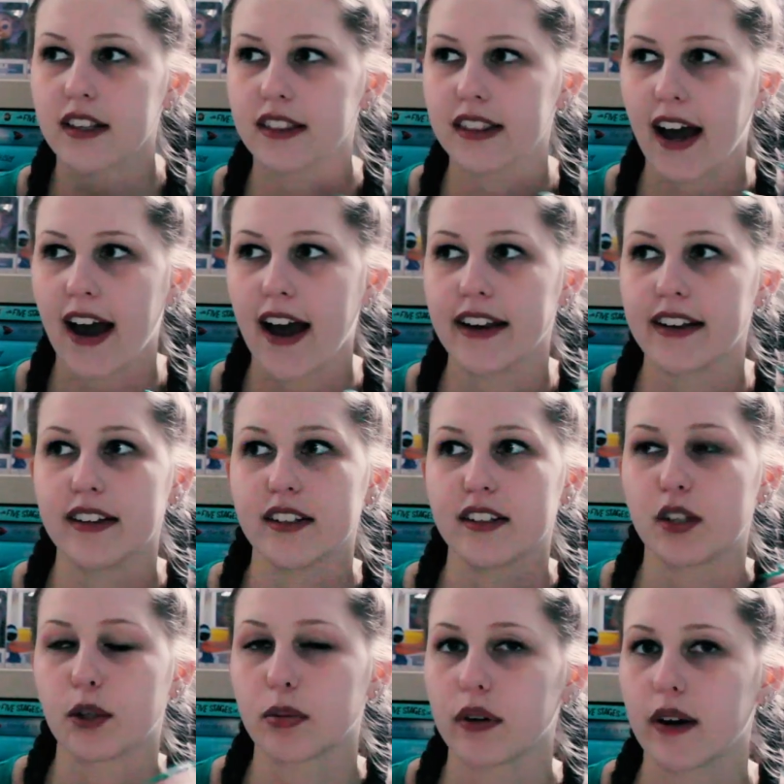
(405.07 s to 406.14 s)
that
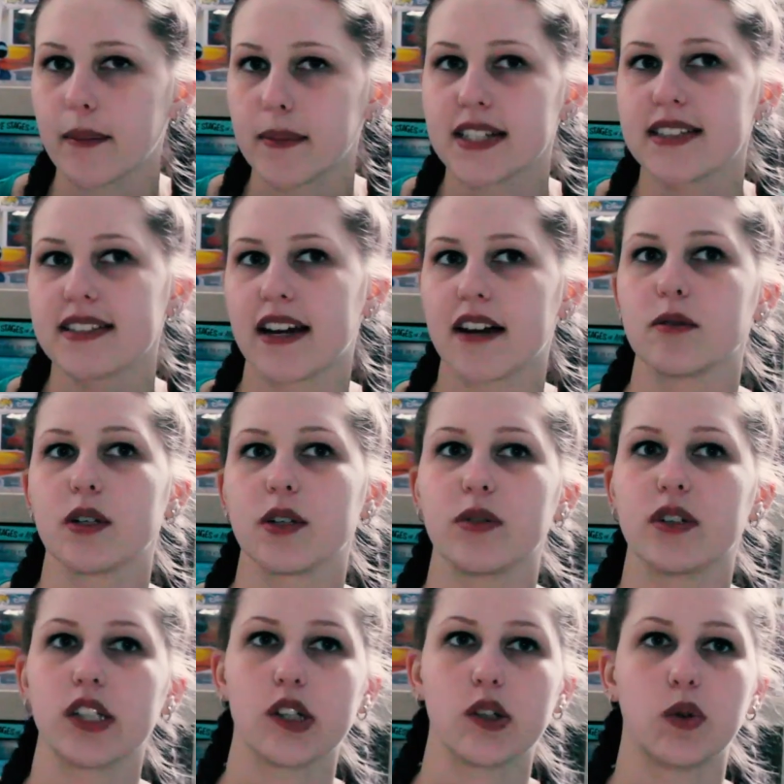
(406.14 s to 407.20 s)
the premise sounded
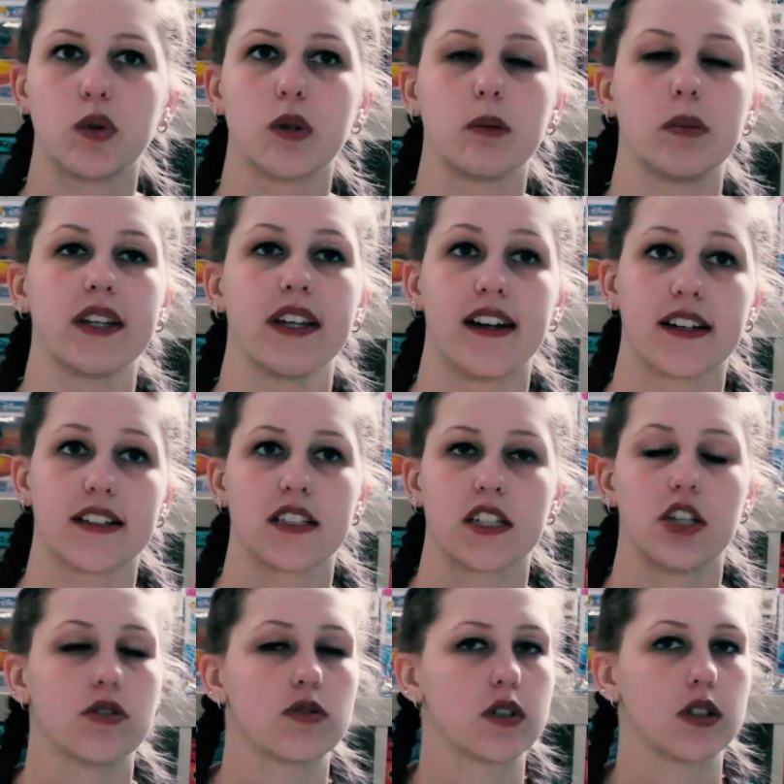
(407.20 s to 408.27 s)
really cool, but the
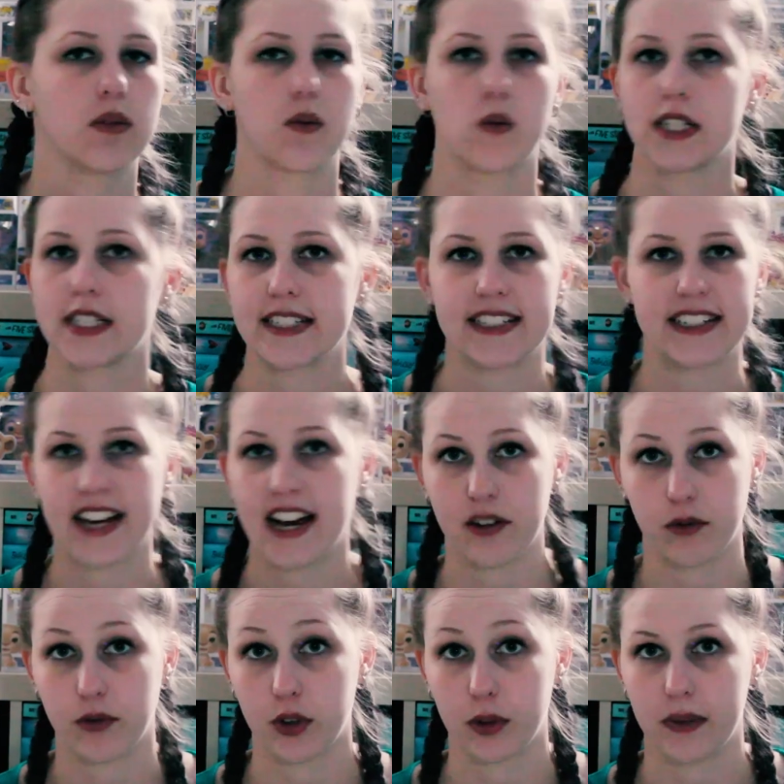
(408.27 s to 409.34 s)
execution was not for